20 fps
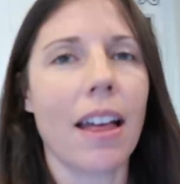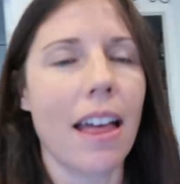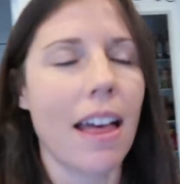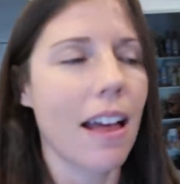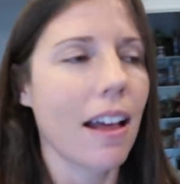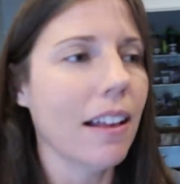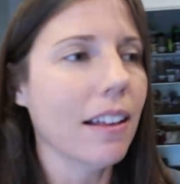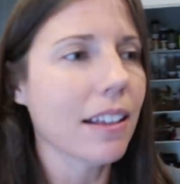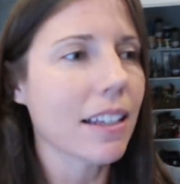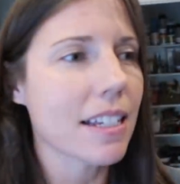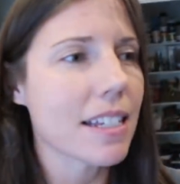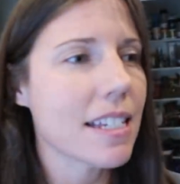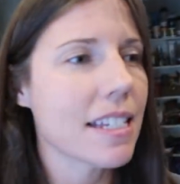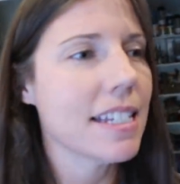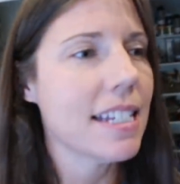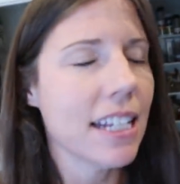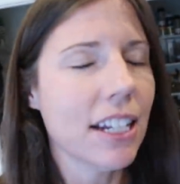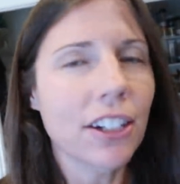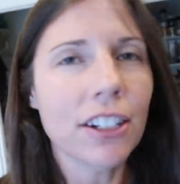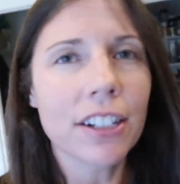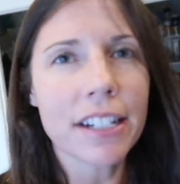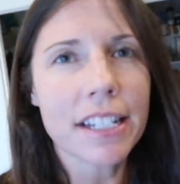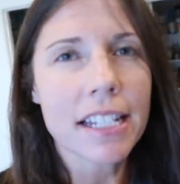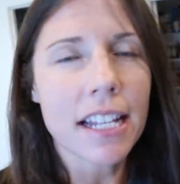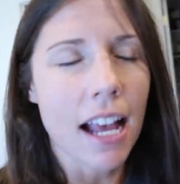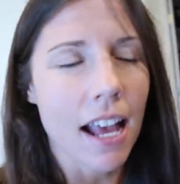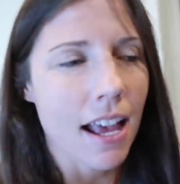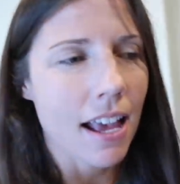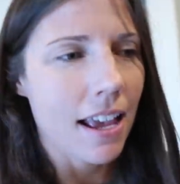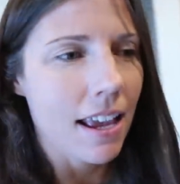Well, it's dinner
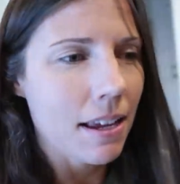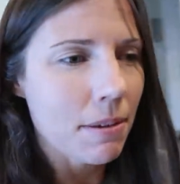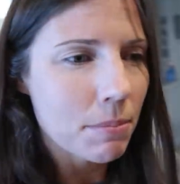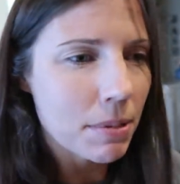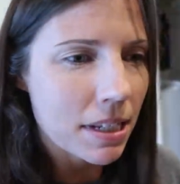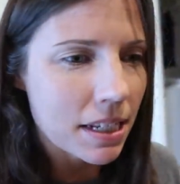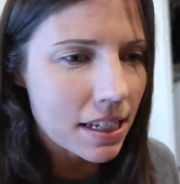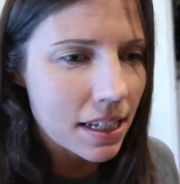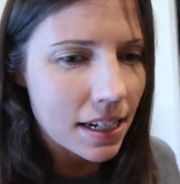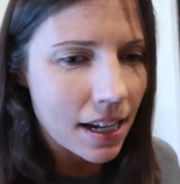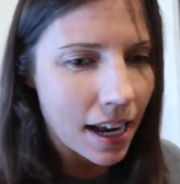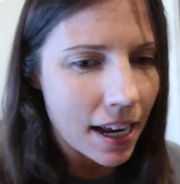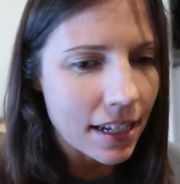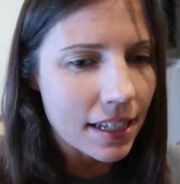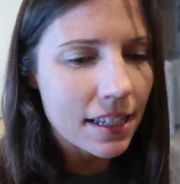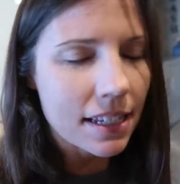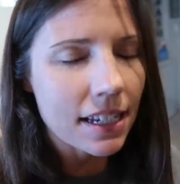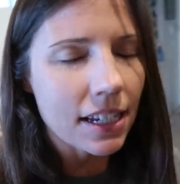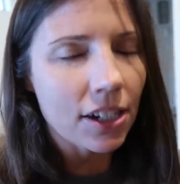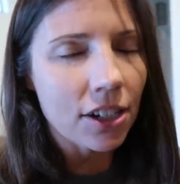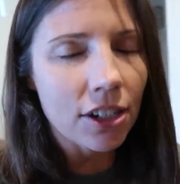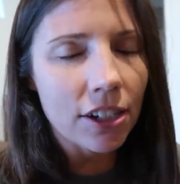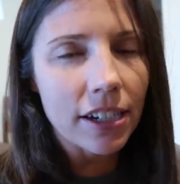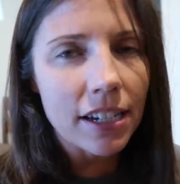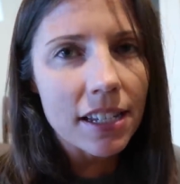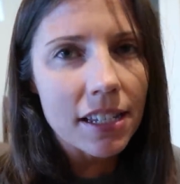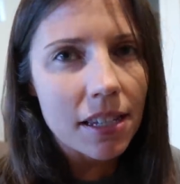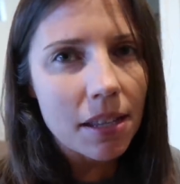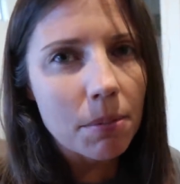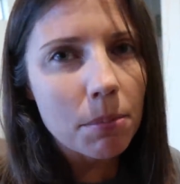time, and tonight's dinner
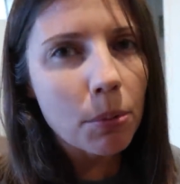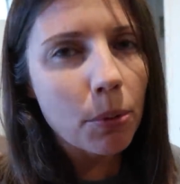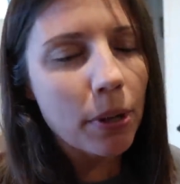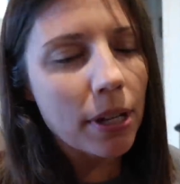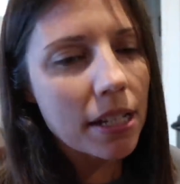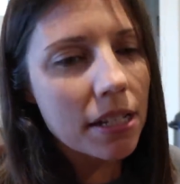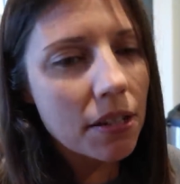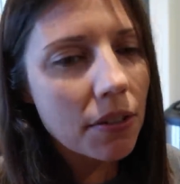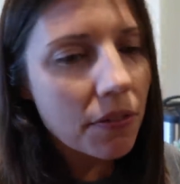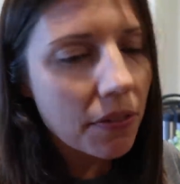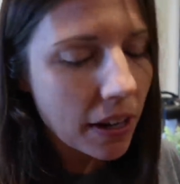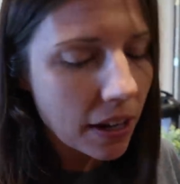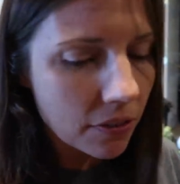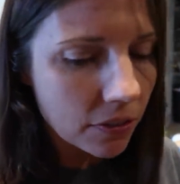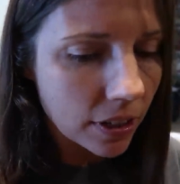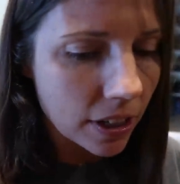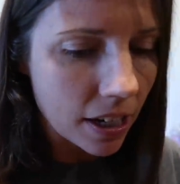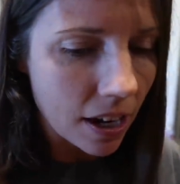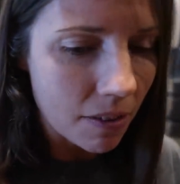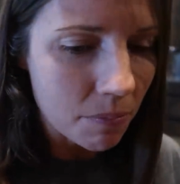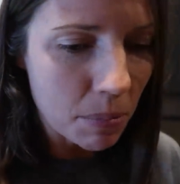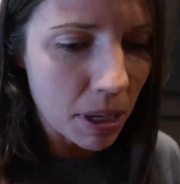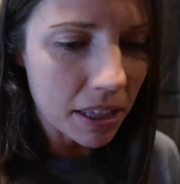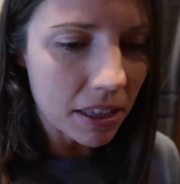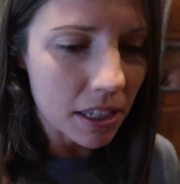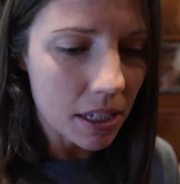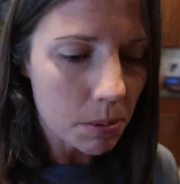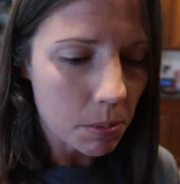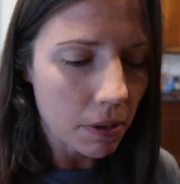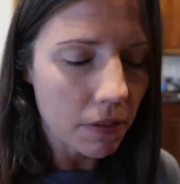is the boys' favorite. I've made
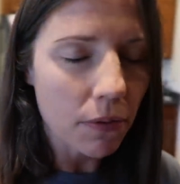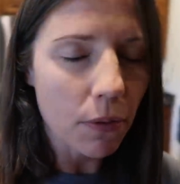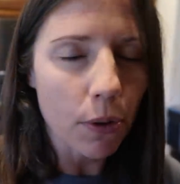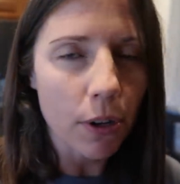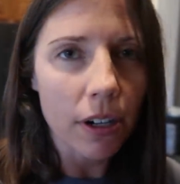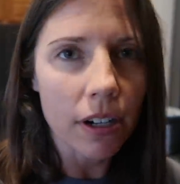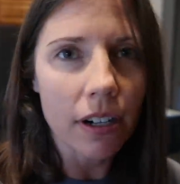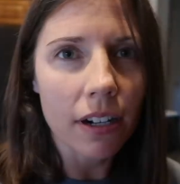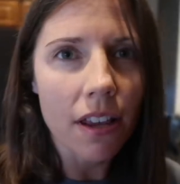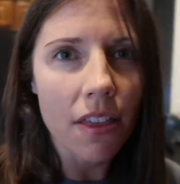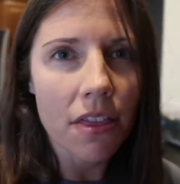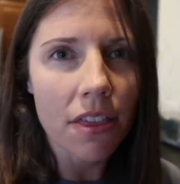these before.